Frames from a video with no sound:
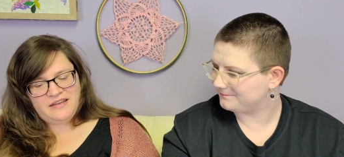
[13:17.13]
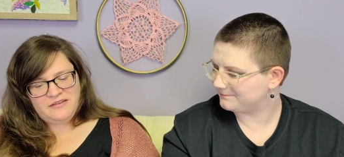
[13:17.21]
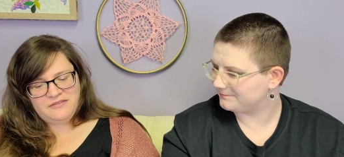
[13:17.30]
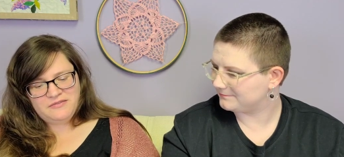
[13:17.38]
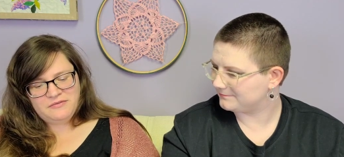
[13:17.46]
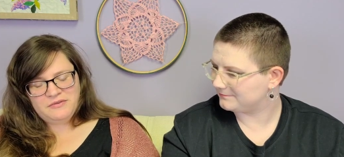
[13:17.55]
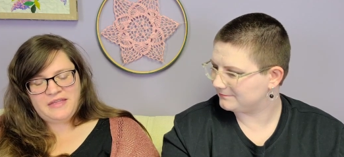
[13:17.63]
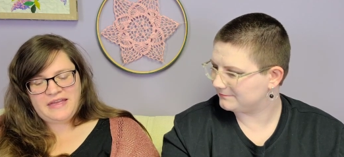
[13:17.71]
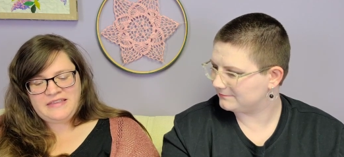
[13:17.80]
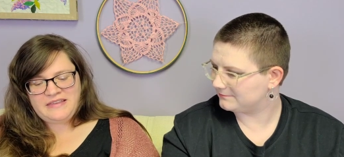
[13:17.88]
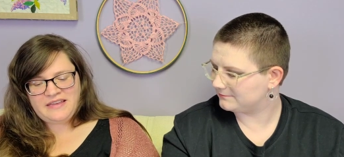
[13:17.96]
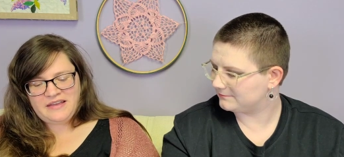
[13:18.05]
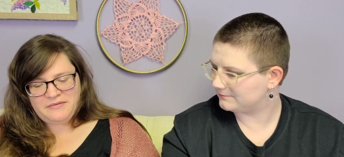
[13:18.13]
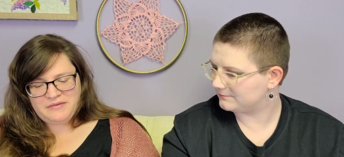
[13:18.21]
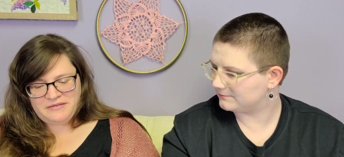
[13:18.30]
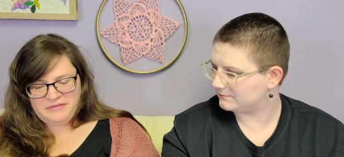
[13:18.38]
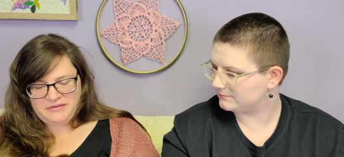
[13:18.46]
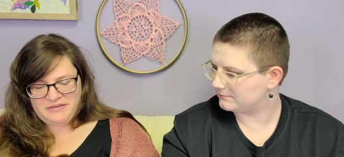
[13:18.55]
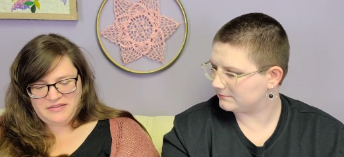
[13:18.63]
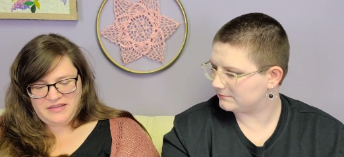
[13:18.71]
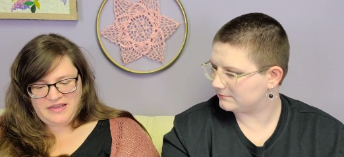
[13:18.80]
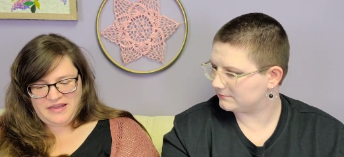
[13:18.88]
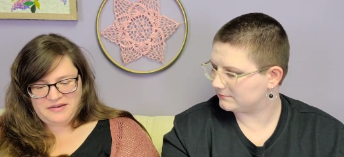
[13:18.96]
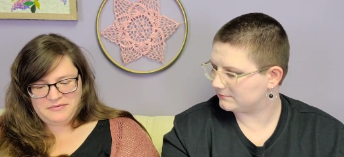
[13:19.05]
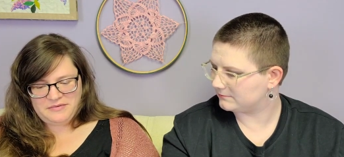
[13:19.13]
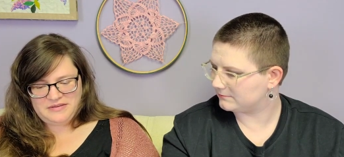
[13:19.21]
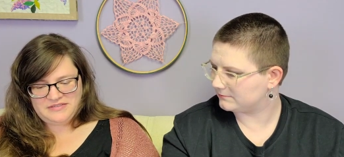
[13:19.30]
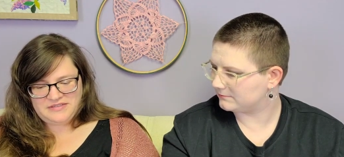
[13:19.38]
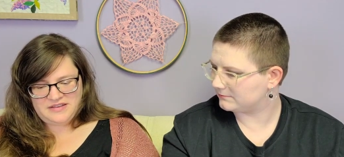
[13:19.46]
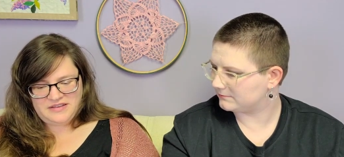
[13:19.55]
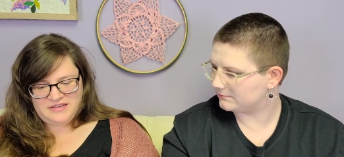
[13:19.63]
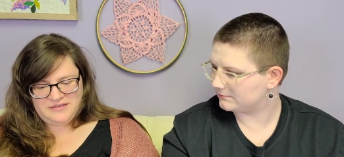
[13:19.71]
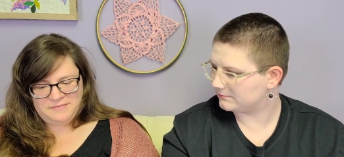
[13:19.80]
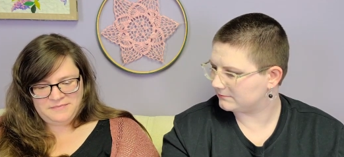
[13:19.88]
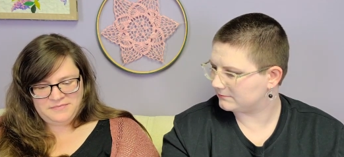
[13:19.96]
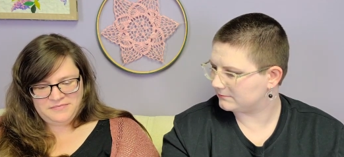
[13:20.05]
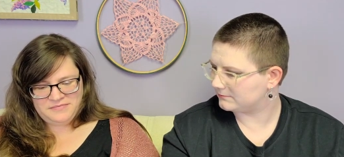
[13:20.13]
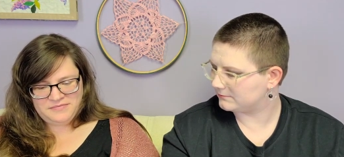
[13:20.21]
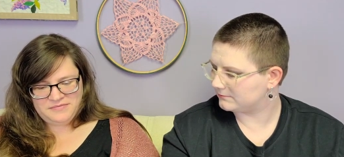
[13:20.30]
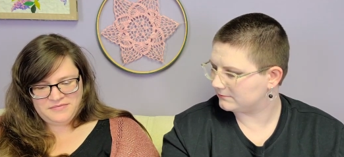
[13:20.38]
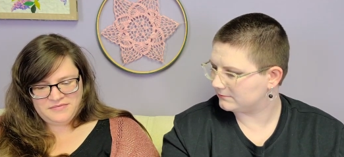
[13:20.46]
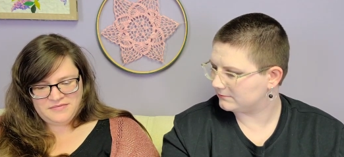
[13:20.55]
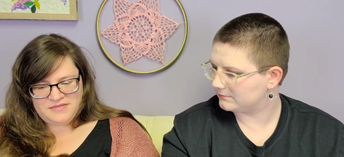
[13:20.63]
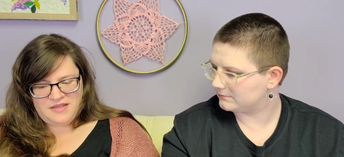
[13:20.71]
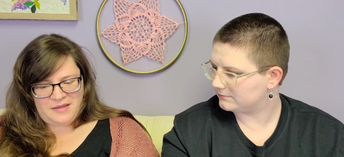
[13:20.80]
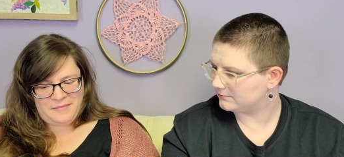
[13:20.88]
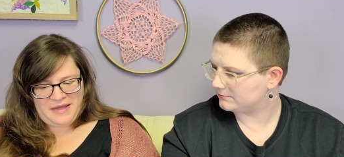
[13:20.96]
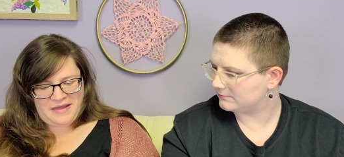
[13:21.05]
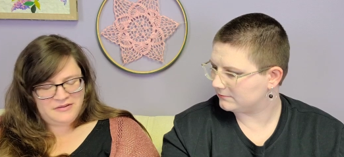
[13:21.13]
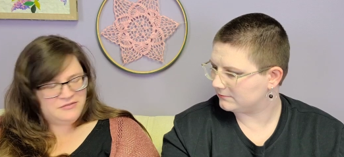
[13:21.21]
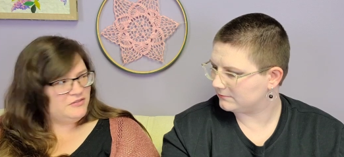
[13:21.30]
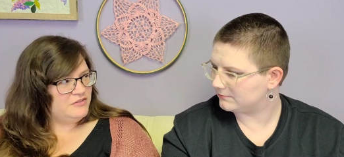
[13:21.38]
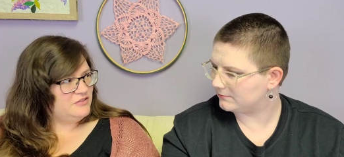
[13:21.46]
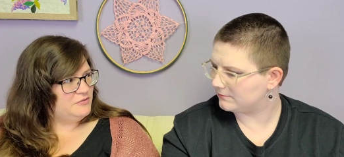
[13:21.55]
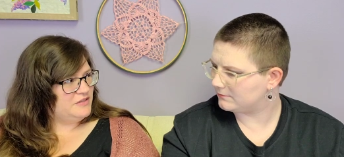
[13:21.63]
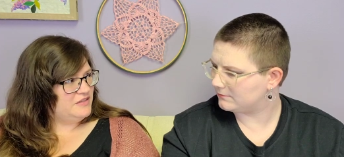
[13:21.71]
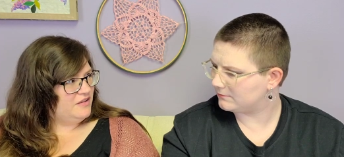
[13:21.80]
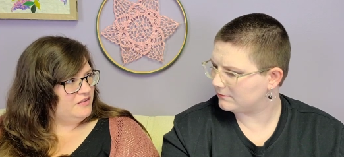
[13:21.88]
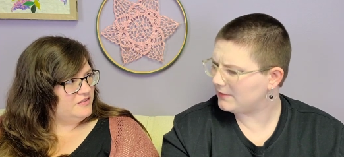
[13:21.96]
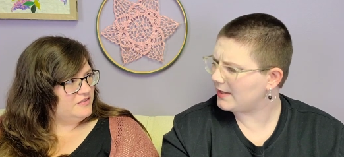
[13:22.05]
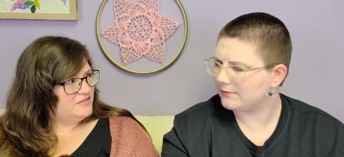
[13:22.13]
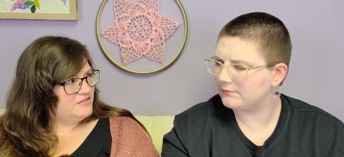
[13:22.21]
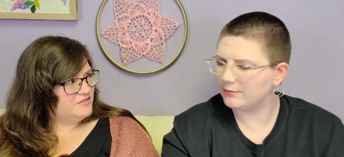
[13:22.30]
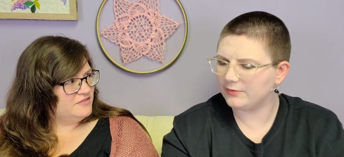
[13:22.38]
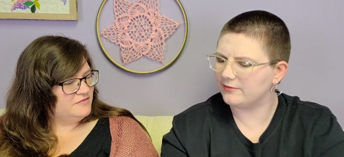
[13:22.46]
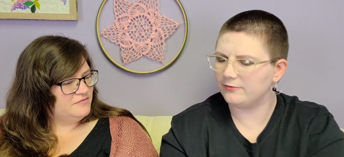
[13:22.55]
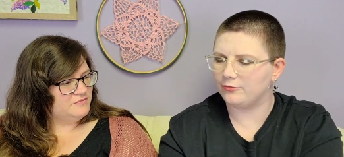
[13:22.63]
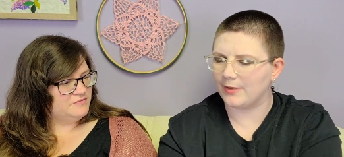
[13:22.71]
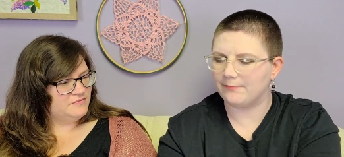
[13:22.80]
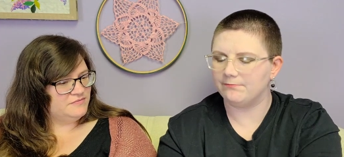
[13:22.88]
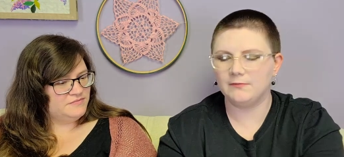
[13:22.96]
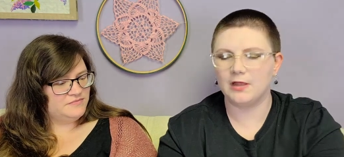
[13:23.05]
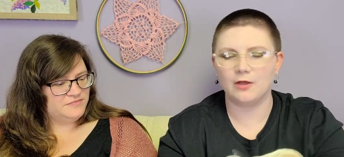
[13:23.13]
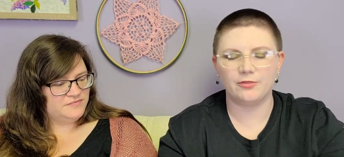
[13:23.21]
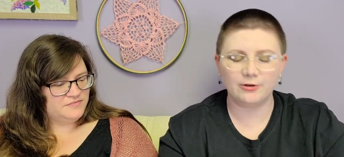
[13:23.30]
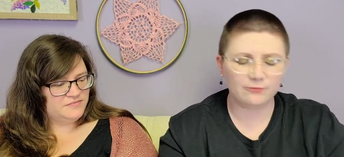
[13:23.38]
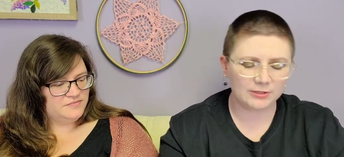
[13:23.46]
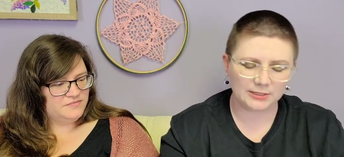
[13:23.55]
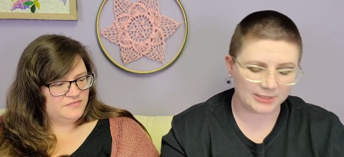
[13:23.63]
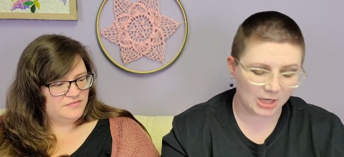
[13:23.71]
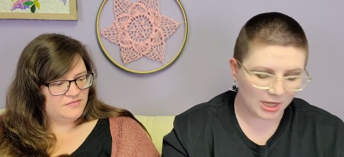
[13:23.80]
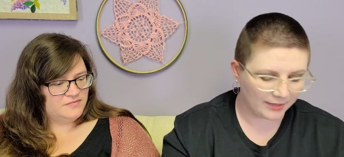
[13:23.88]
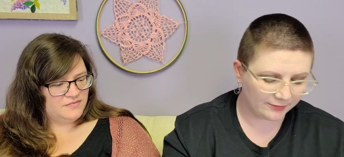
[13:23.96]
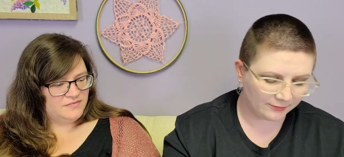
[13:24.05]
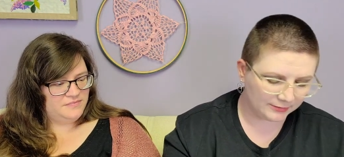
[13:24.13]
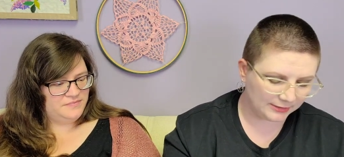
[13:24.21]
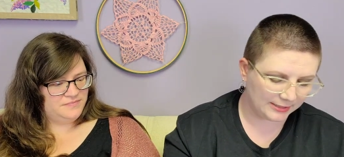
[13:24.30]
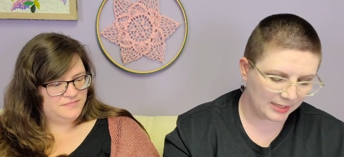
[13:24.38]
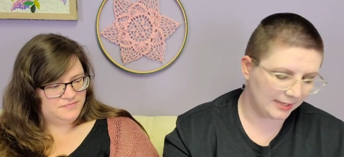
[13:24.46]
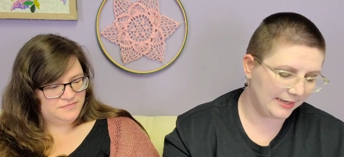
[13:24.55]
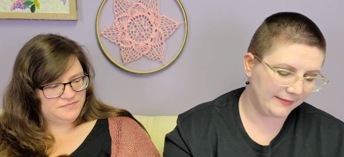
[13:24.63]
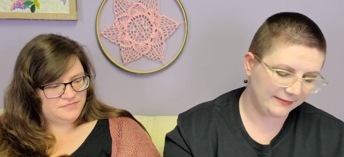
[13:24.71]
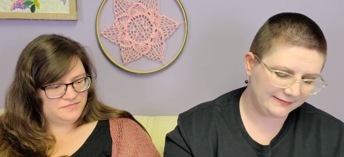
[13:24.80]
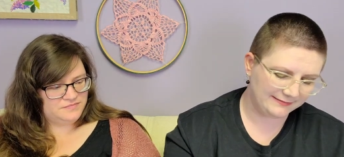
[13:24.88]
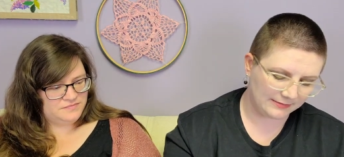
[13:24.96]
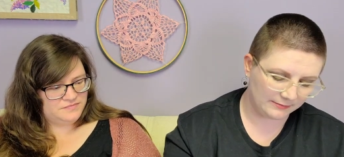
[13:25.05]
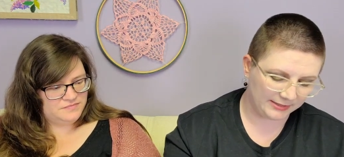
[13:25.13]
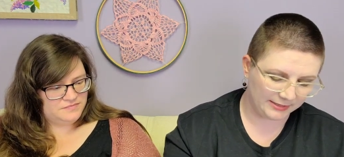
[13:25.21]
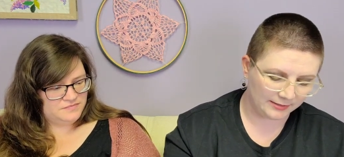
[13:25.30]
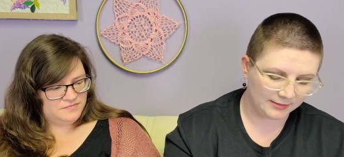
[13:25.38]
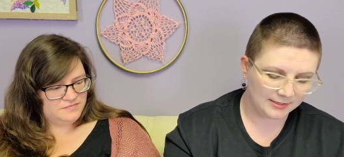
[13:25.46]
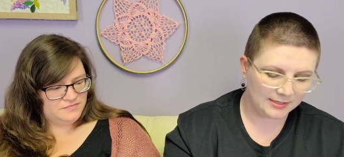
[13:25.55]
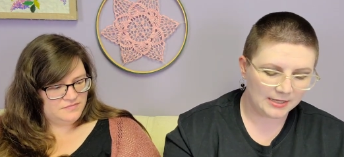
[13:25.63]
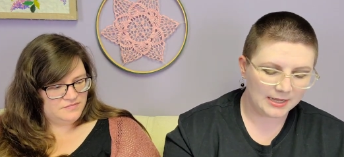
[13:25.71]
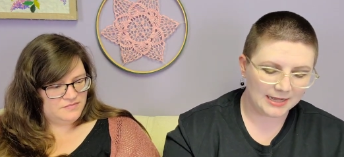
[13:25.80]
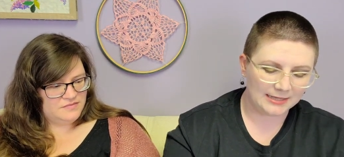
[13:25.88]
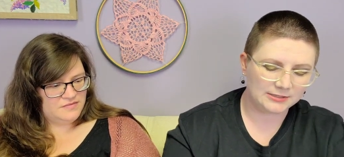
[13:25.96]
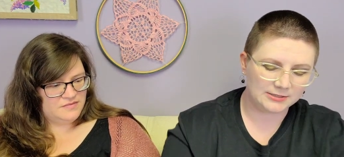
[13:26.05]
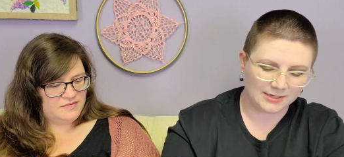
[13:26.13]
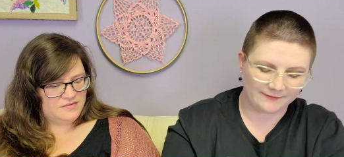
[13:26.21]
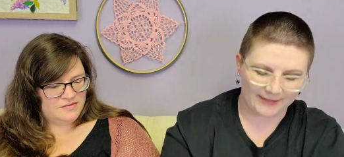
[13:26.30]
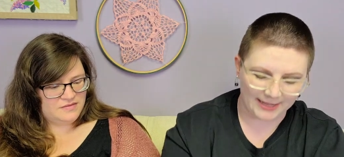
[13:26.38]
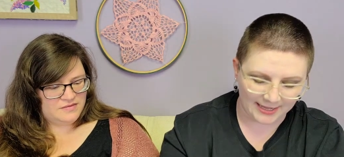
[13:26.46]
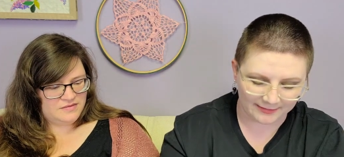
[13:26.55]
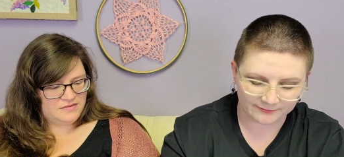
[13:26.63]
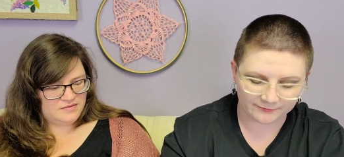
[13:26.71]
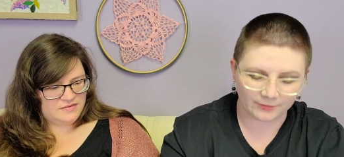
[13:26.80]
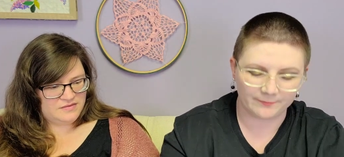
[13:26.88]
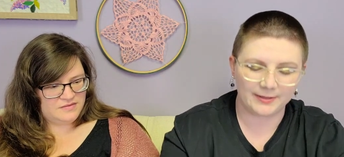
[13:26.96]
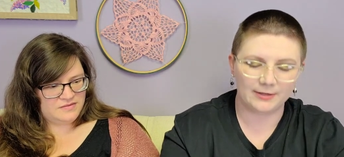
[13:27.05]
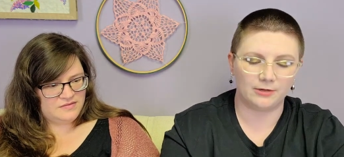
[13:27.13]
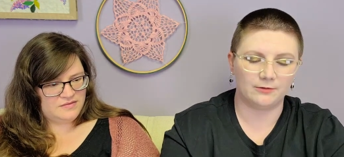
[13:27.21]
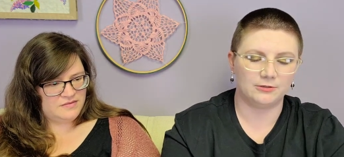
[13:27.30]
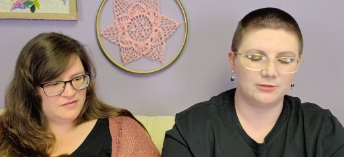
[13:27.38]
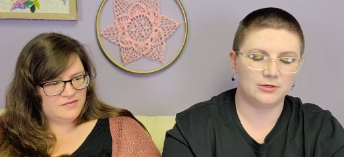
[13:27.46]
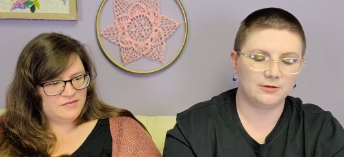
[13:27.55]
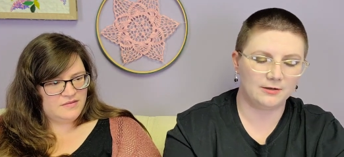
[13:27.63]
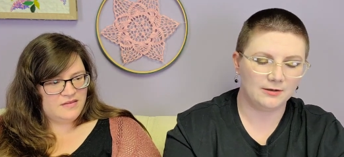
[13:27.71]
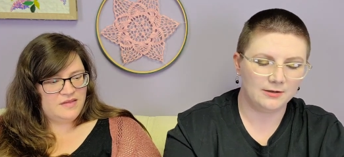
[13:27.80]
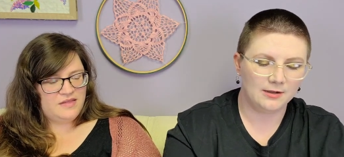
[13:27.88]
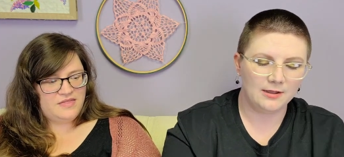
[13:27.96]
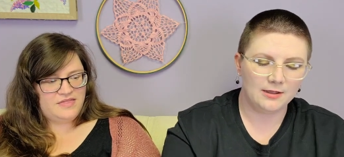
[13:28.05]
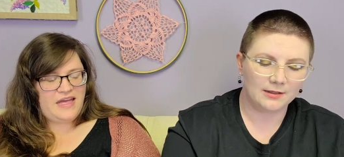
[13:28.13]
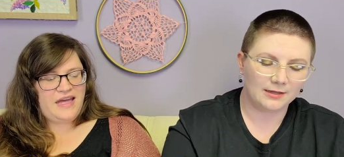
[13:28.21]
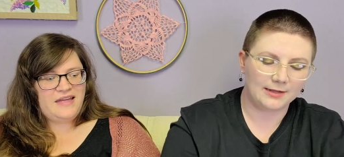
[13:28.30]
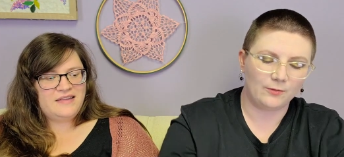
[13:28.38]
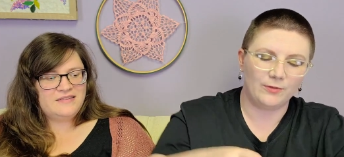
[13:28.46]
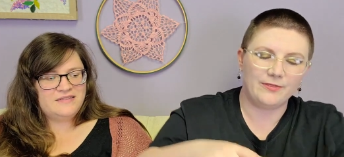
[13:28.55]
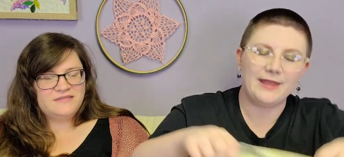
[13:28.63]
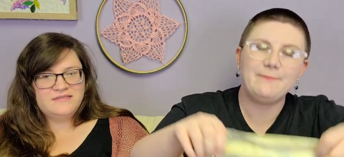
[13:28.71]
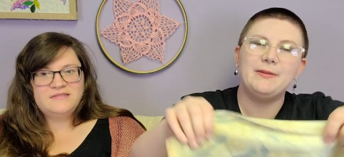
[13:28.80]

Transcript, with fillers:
Speaker 1: count, well, the 18 count when we were looking at it was uh, not bad. It was only $20. Yes, it wasn't too bad.
Speaker 2: No, they're really not. They're really not. And this, I mean, I could not have asked for a better that like when they